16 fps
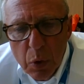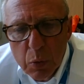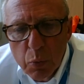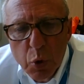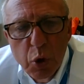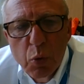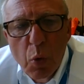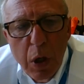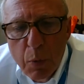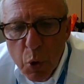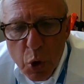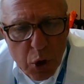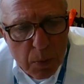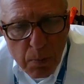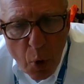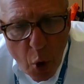he wasn't. He
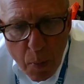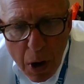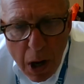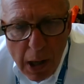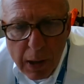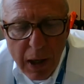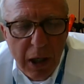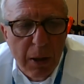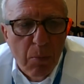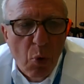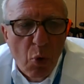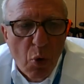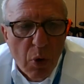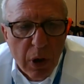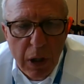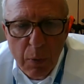wasn't mobile
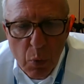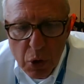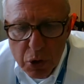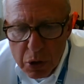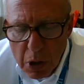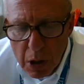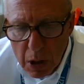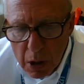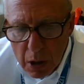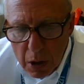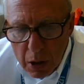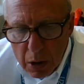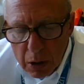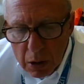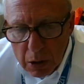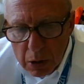anymore. He was
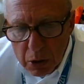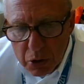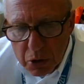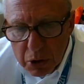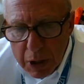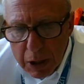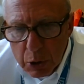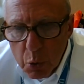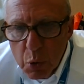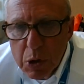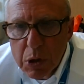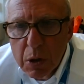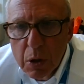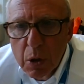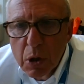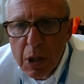uh, strained to
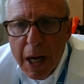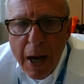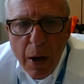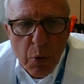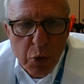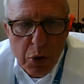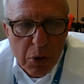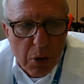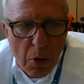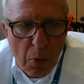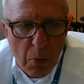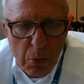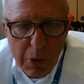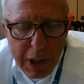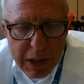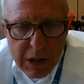his, his, house.
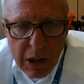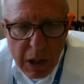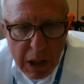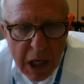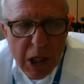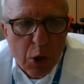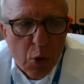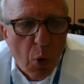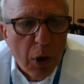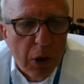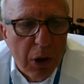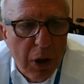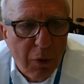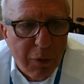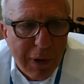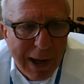So let's say his
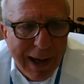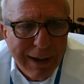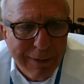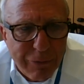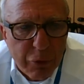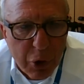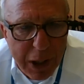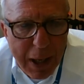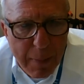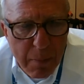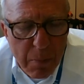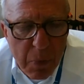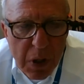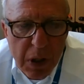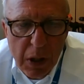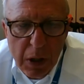quality of life for
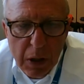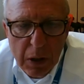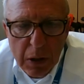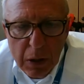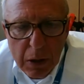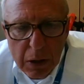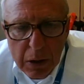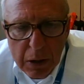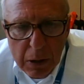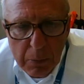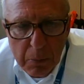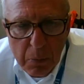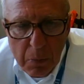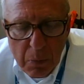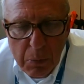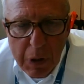him
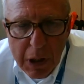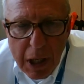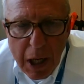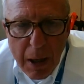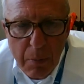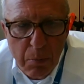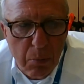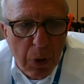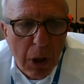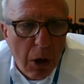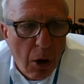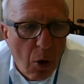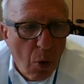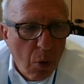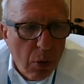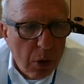became
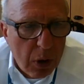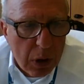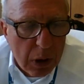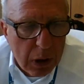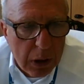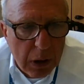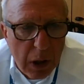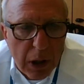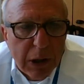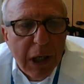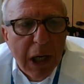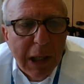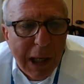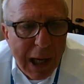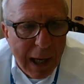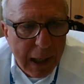below a
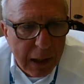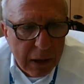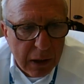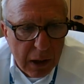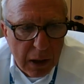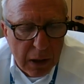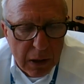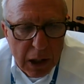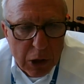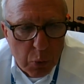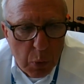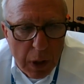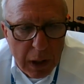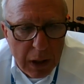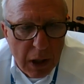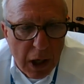red line, and
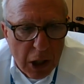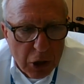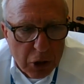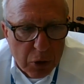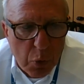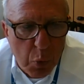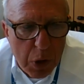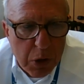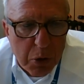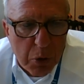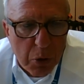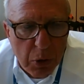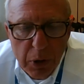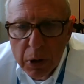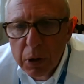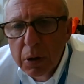that's why he asked to
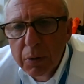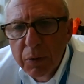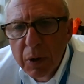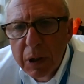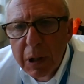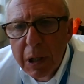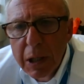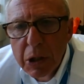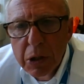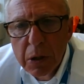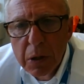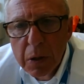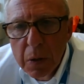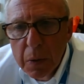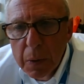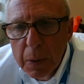withdraw the, the
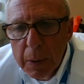ventilation.